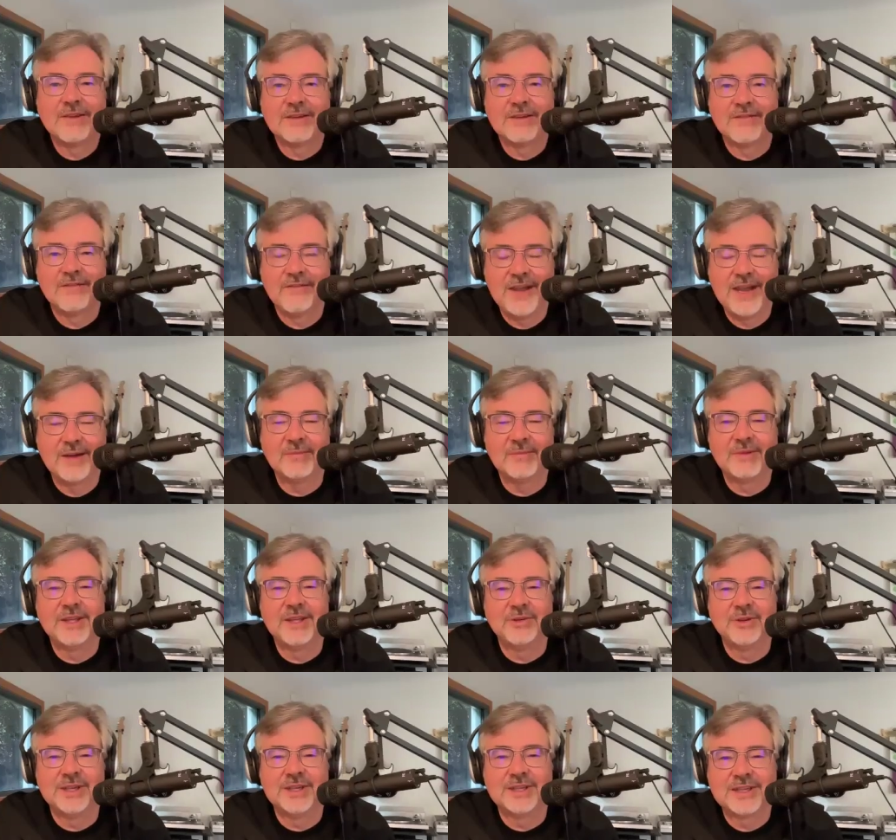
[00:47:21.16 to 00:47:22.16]
a family
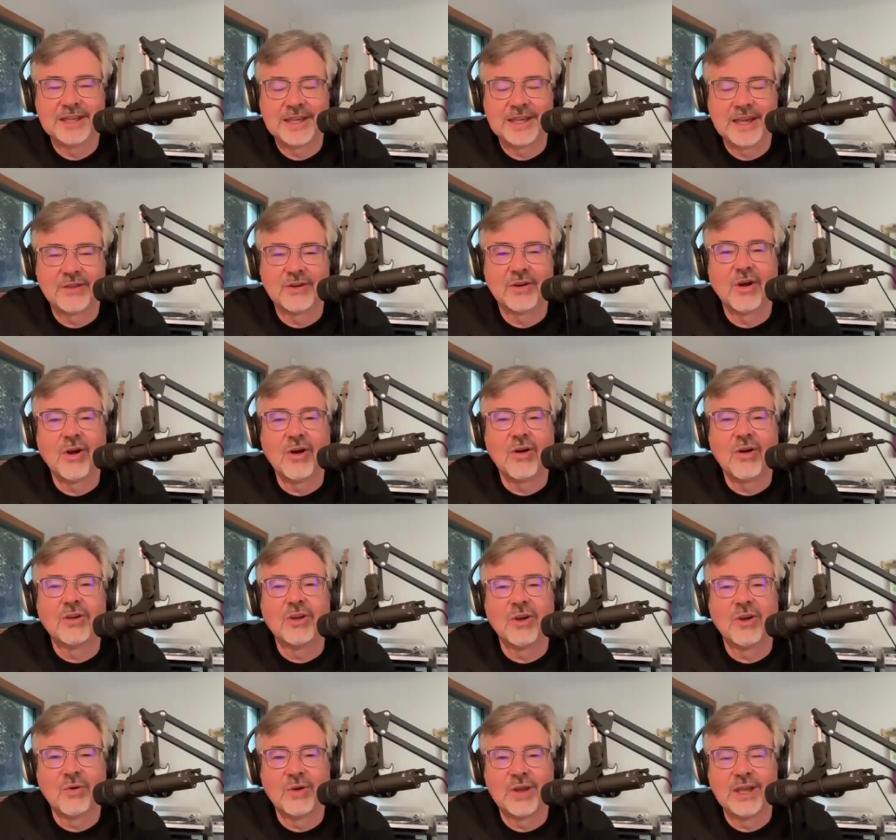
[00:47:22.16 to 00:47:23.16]
unit together, all
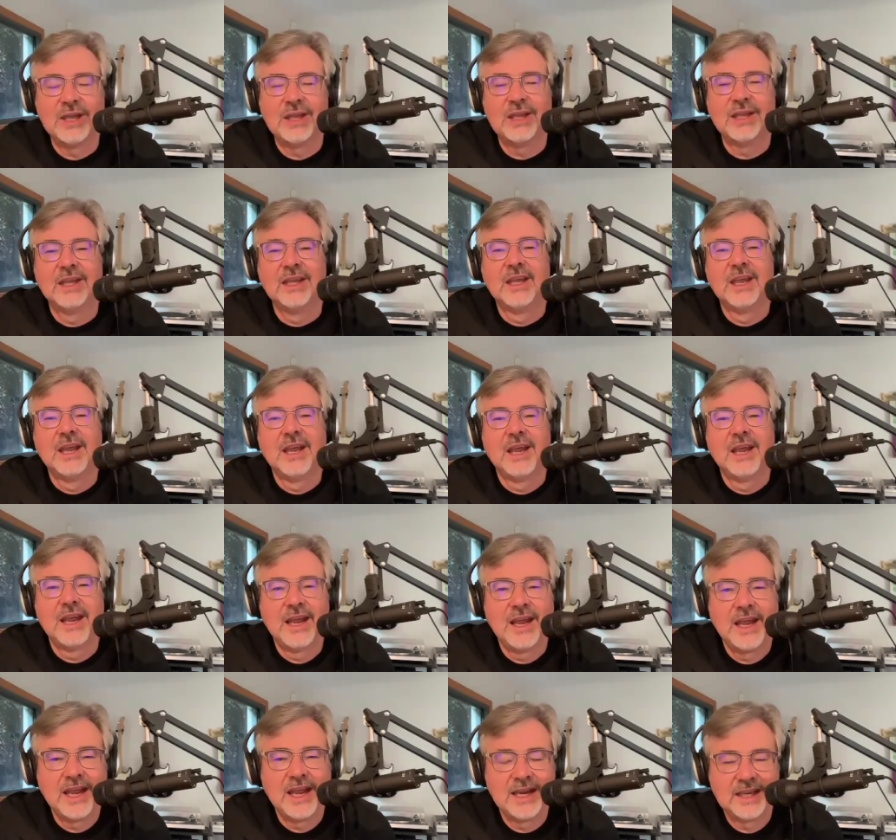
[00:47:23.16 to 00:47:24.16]
going
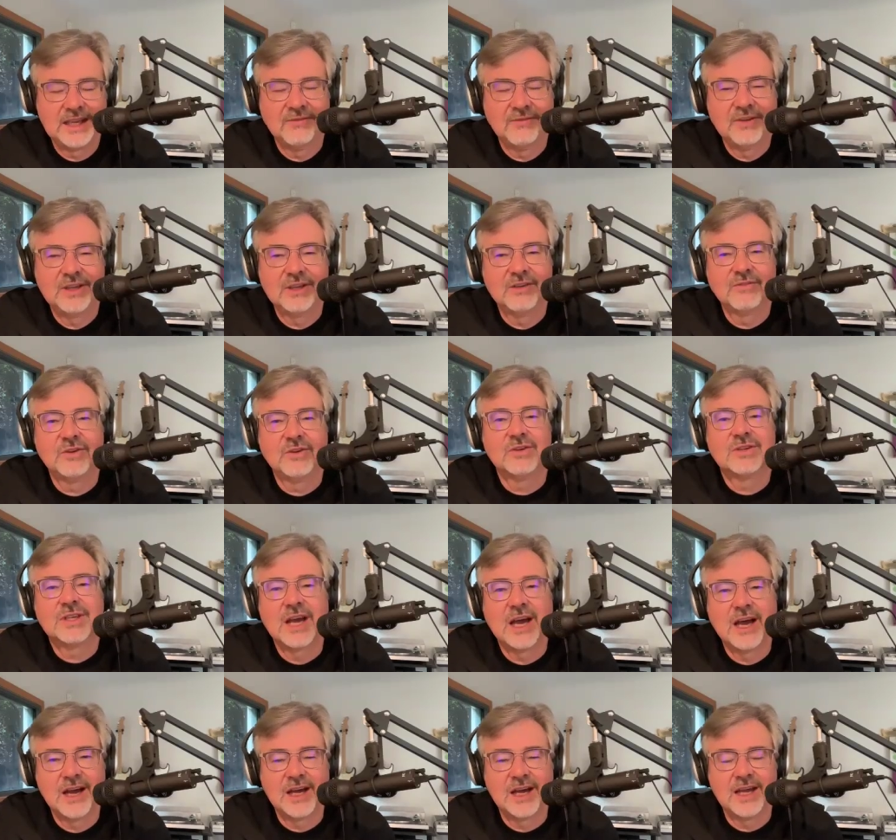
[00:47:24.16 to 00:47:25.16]
and giving of your
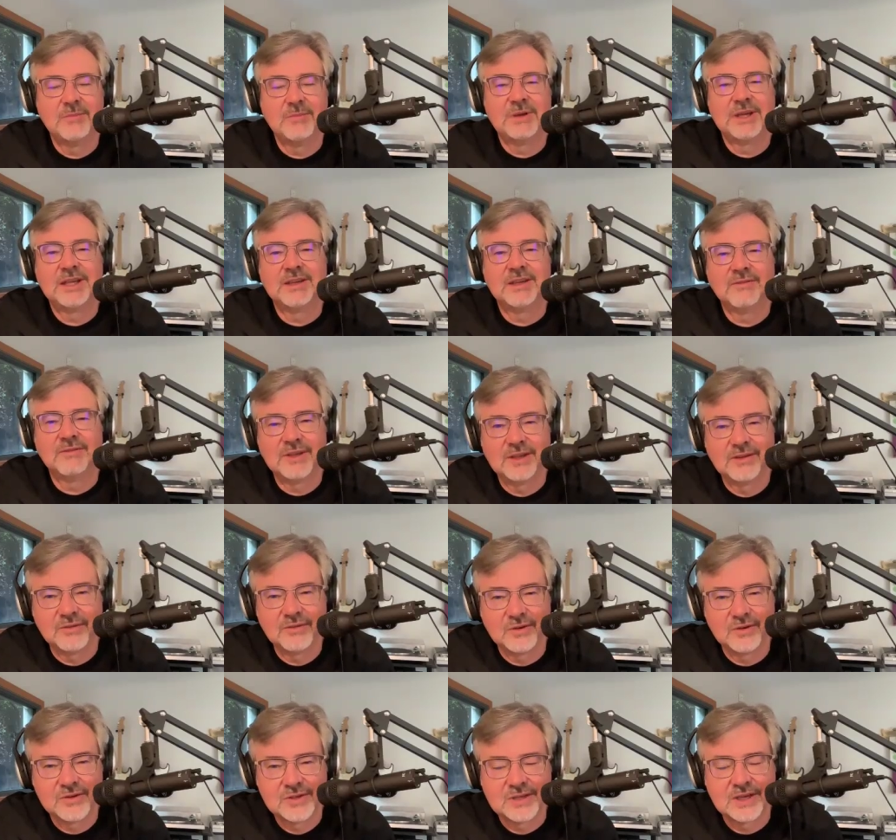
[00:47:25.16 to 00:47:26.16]
time and giving of
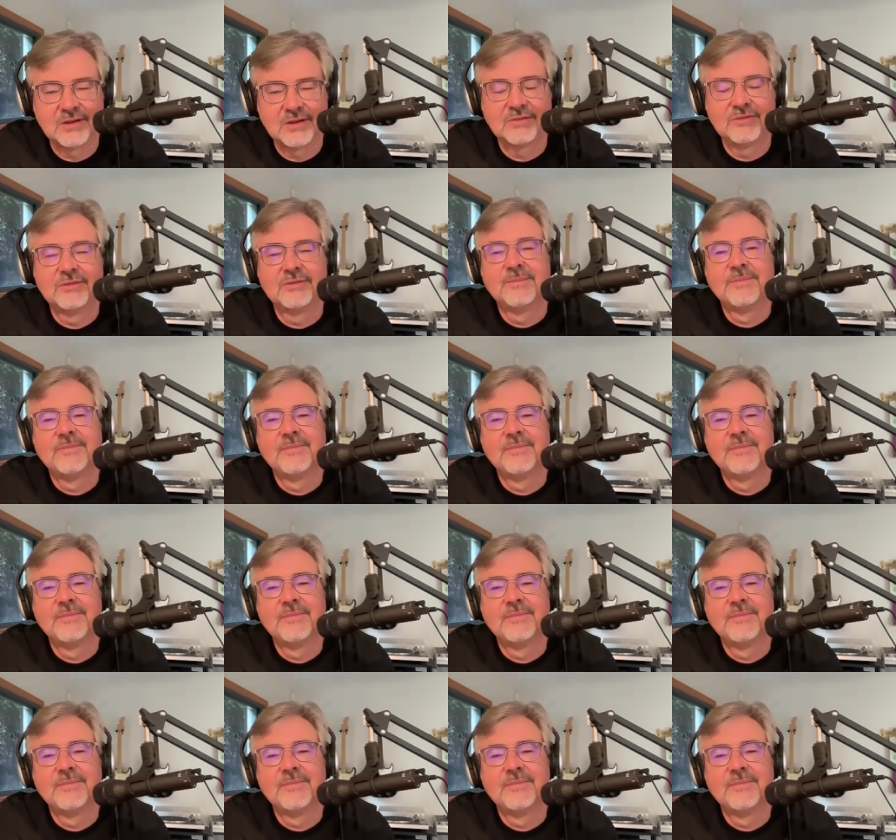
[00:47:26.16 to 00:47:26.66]
yourself.